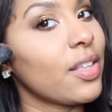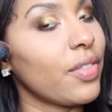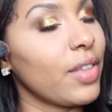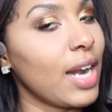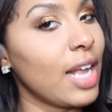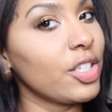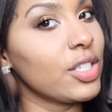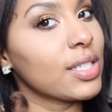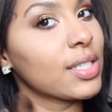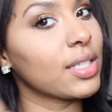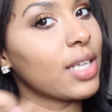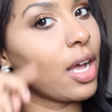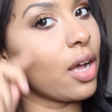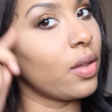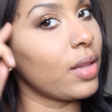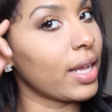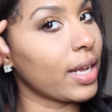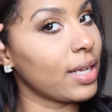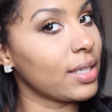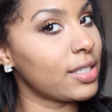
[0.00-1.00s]
so then I just
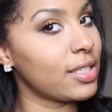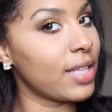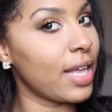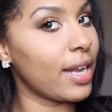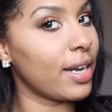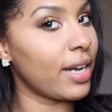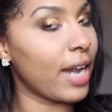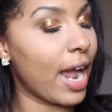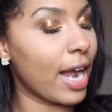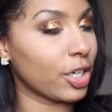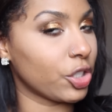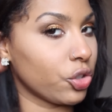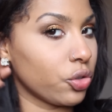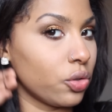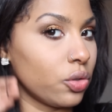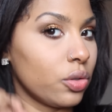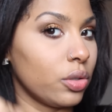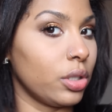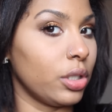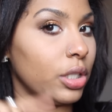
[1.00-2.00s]
go like into that
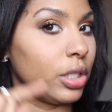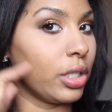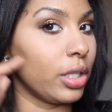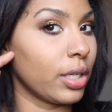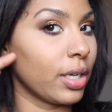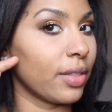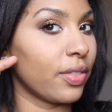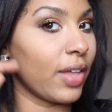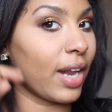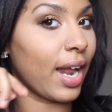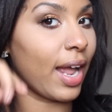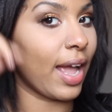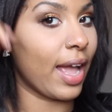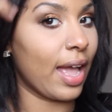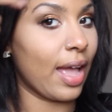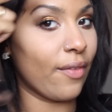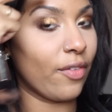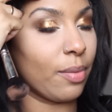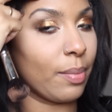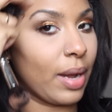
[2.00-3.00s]
natural nook that I
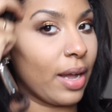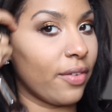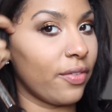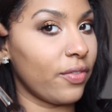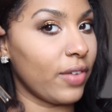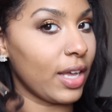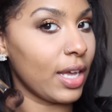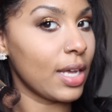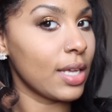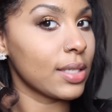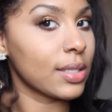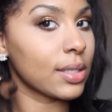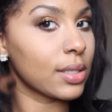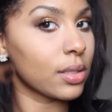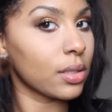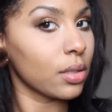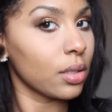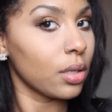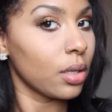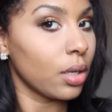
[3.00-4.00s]
have in my face
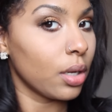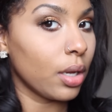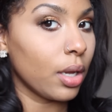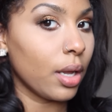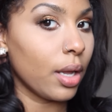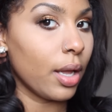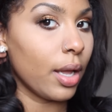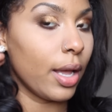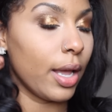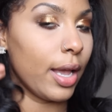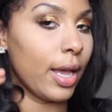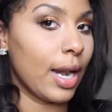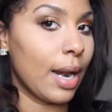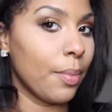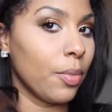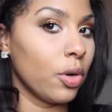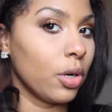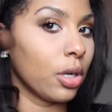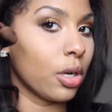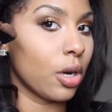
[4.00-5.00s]
and
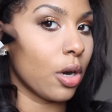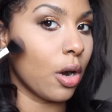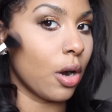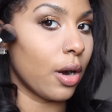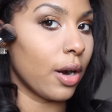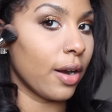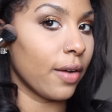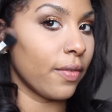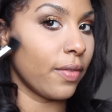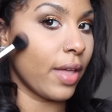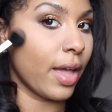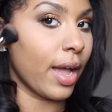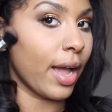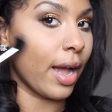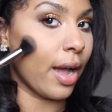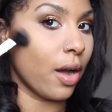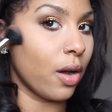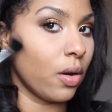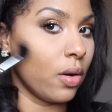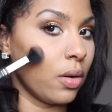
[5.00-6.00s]
I'm gonna carve that
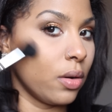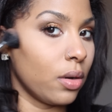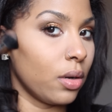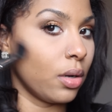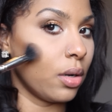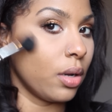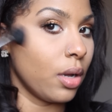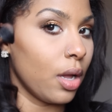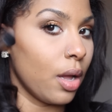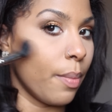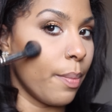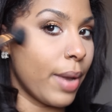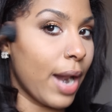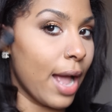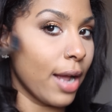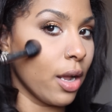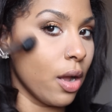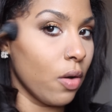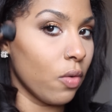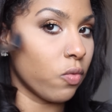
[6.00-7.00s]
out but
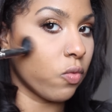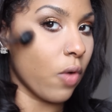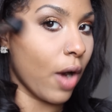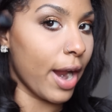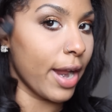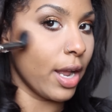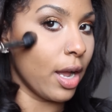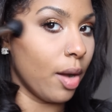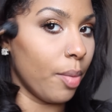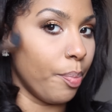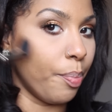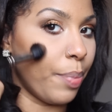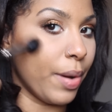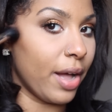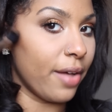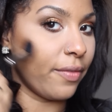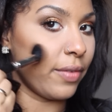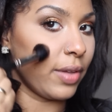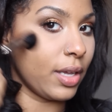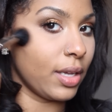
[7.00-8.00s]
I go right
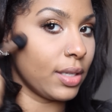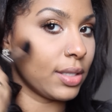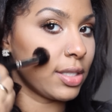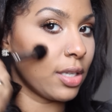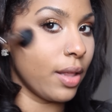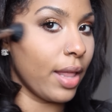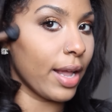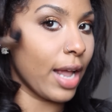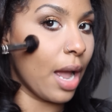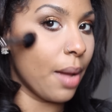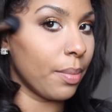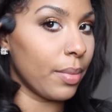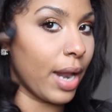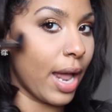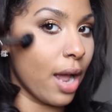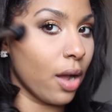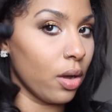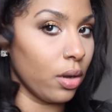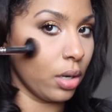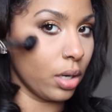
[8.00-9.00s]
above it so like I'm
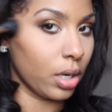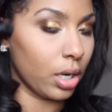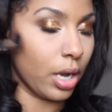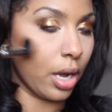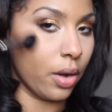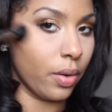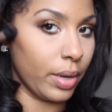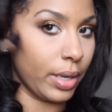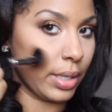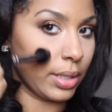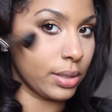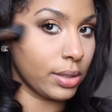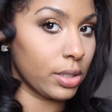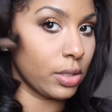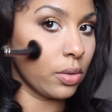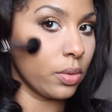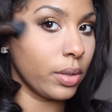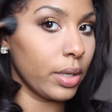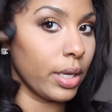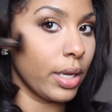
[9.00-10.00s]
not gonna go
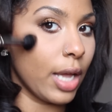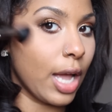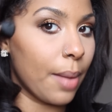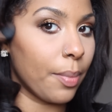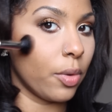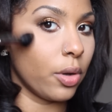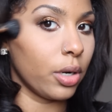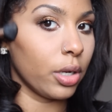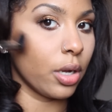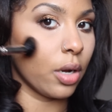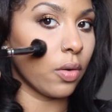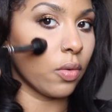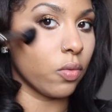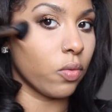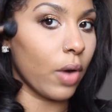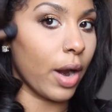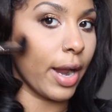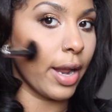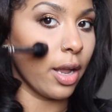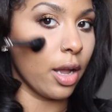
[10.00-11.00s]
into it I'm gonna go
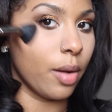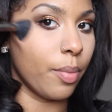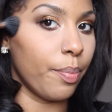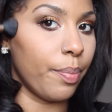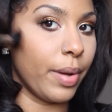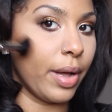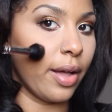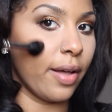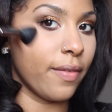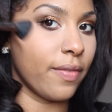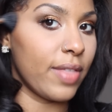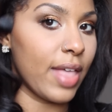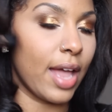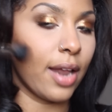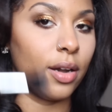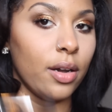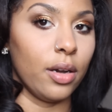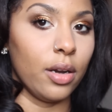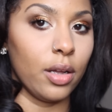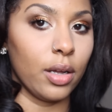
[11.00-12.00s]
right above
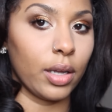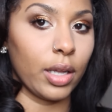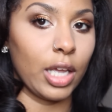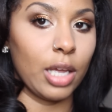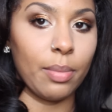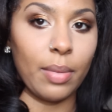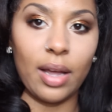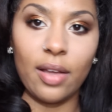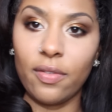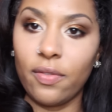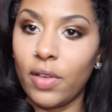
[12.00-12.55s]
that nook in my